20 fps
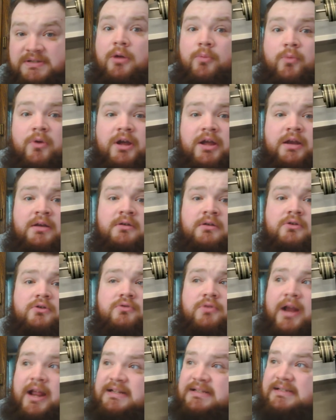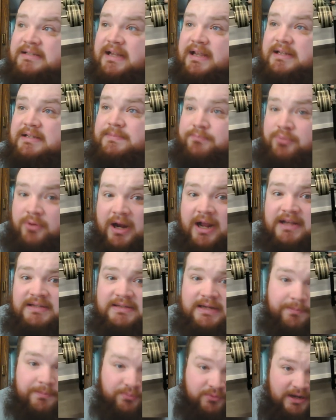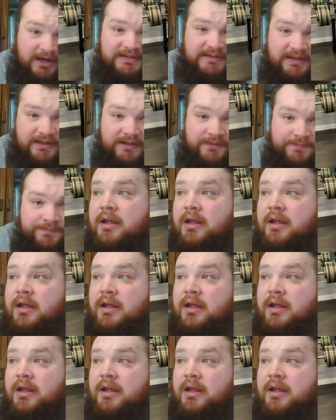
And when Greg says press, I press it.